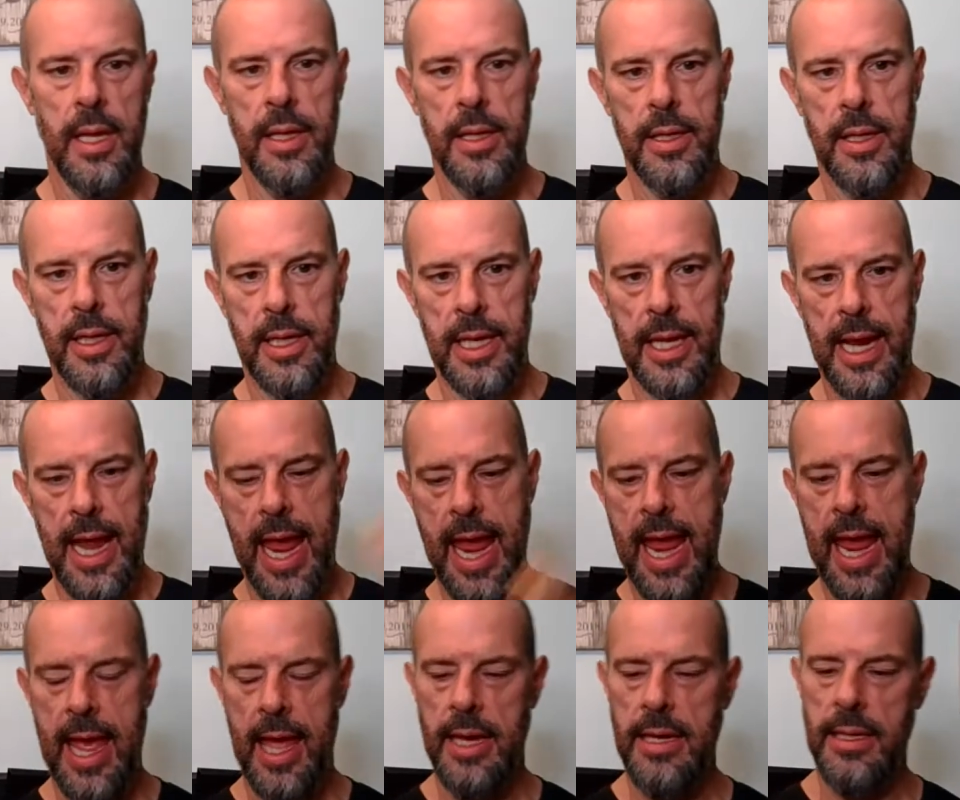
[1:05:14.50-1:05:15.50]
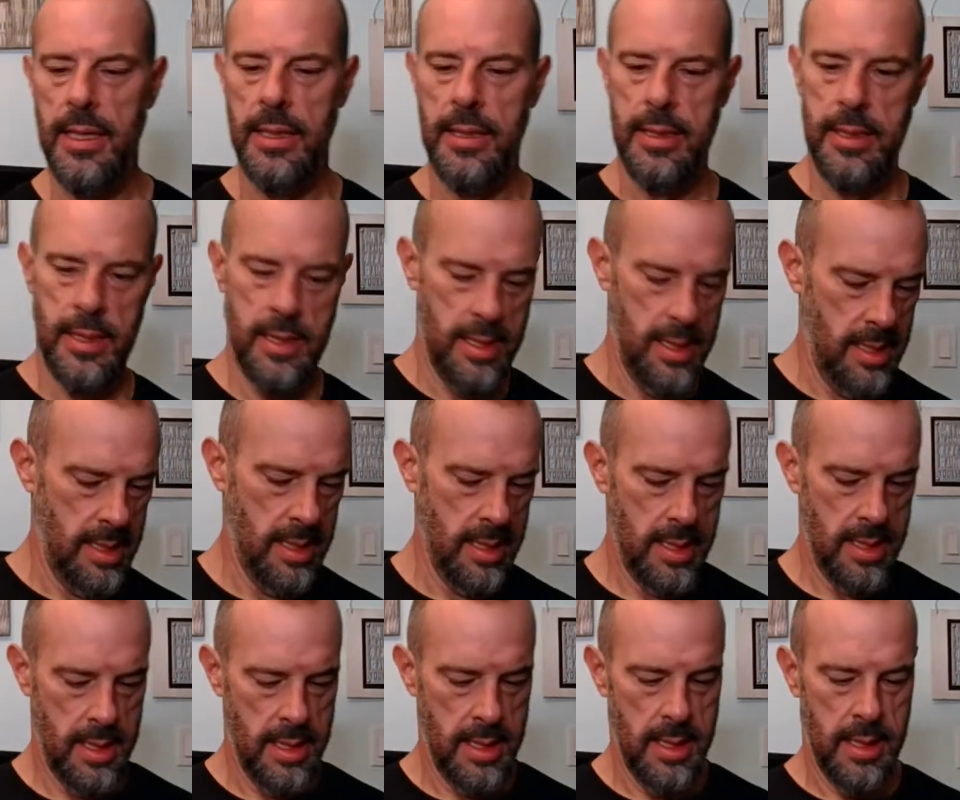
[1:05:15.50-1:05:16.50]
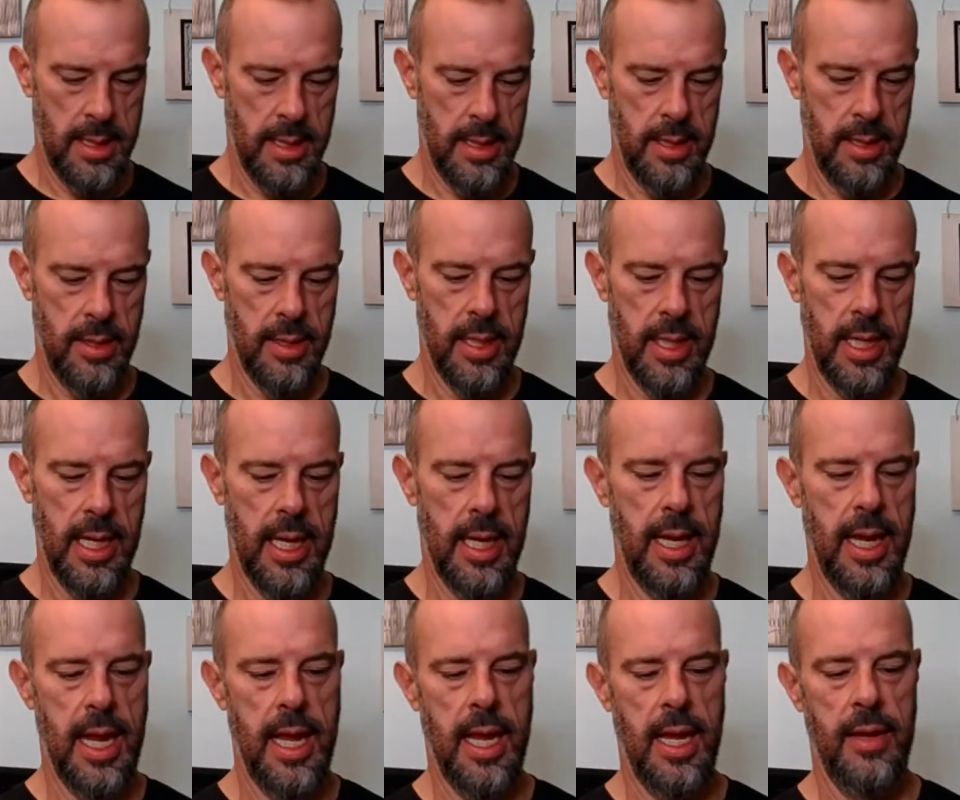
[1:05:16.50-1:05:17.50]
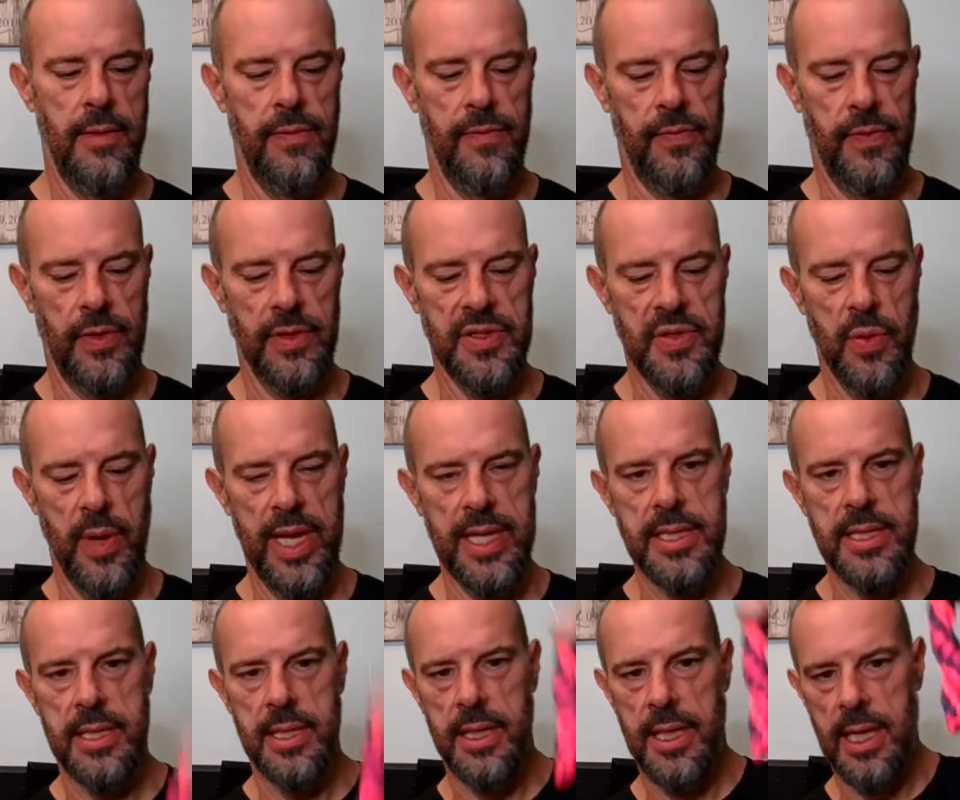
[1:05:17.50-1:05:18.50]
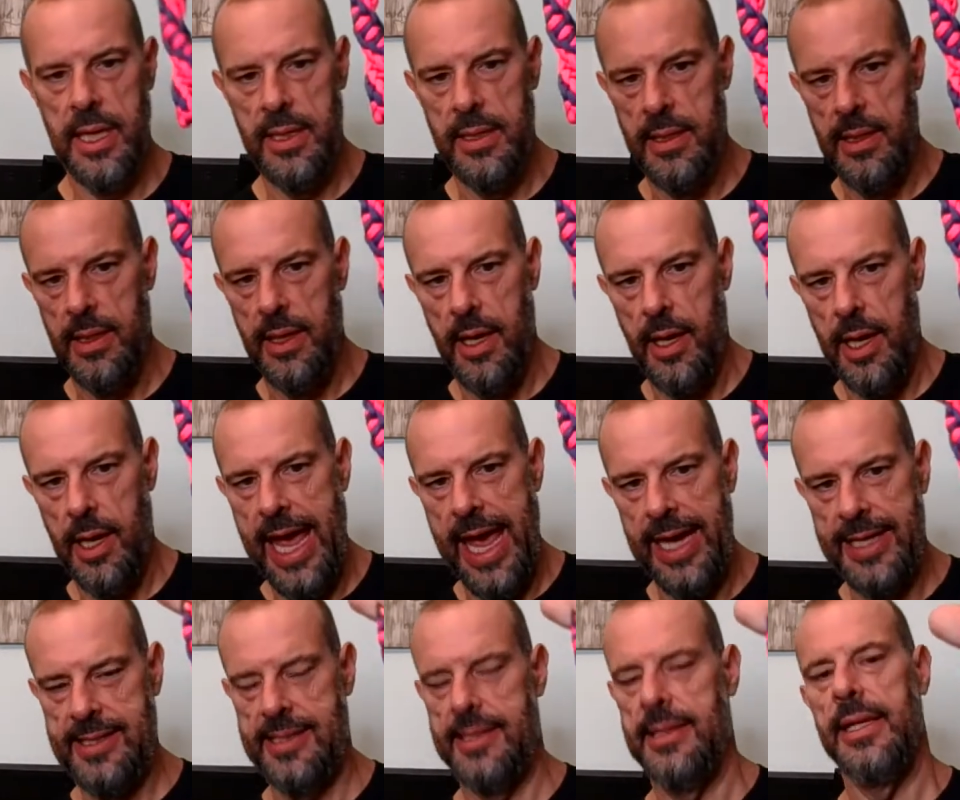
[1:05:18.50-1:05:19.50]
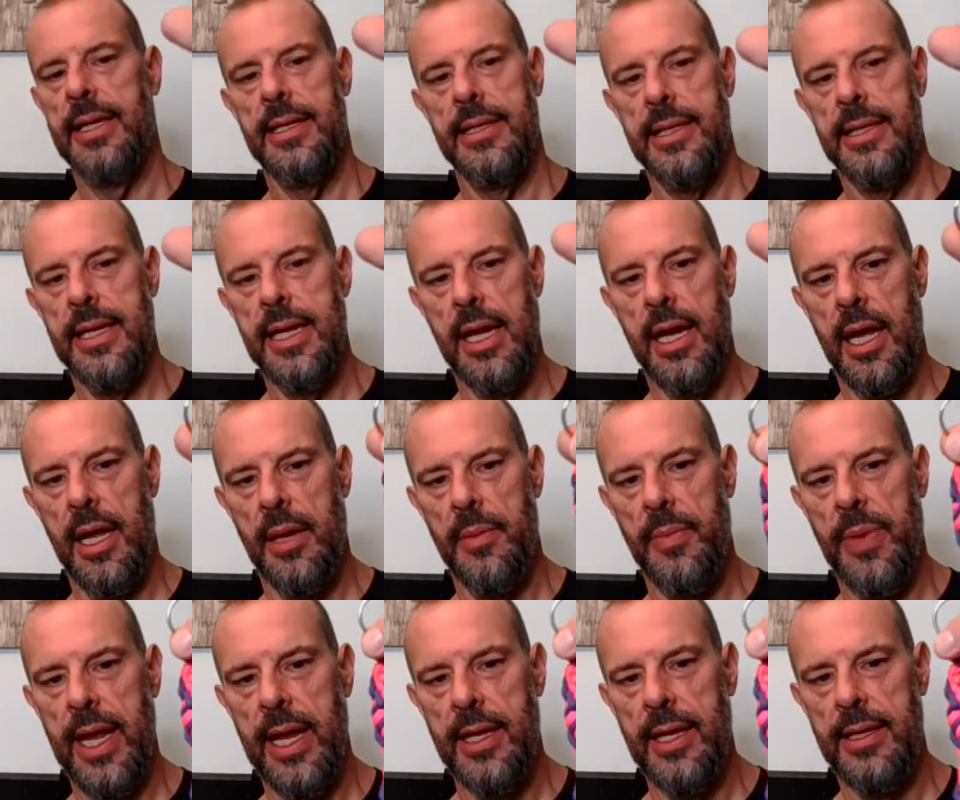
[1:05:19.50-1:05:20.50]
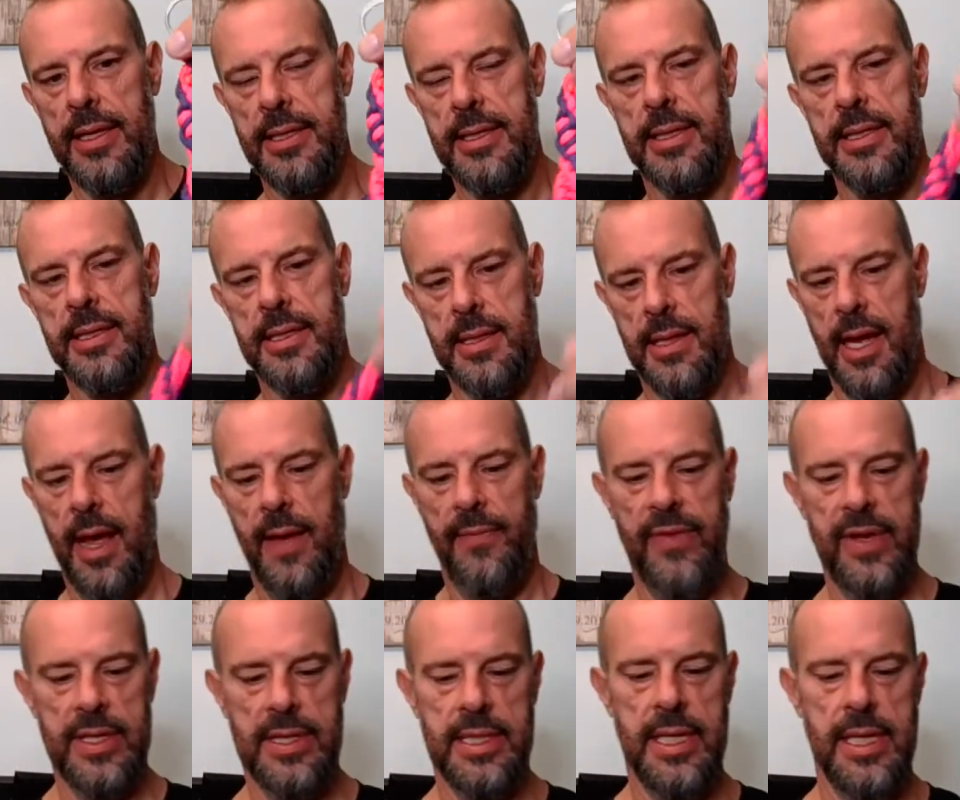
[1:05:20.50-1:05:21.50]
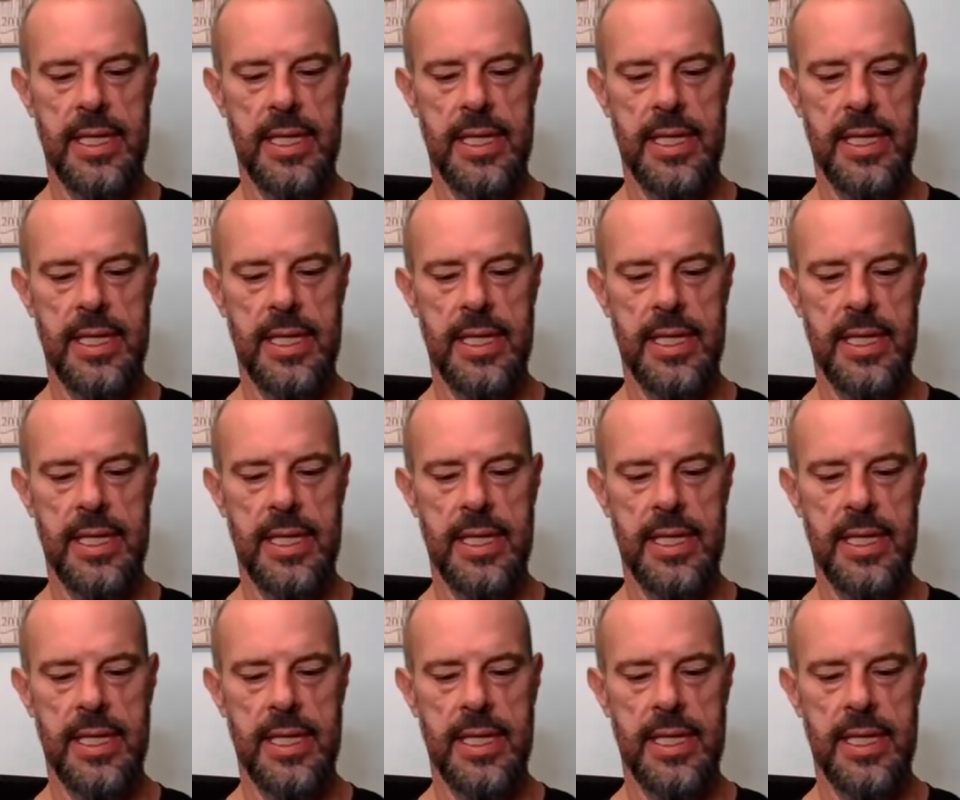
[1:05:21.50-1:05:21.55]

you're going to get a hand. You're going to get a full twist in excellent neon pink. This is obviously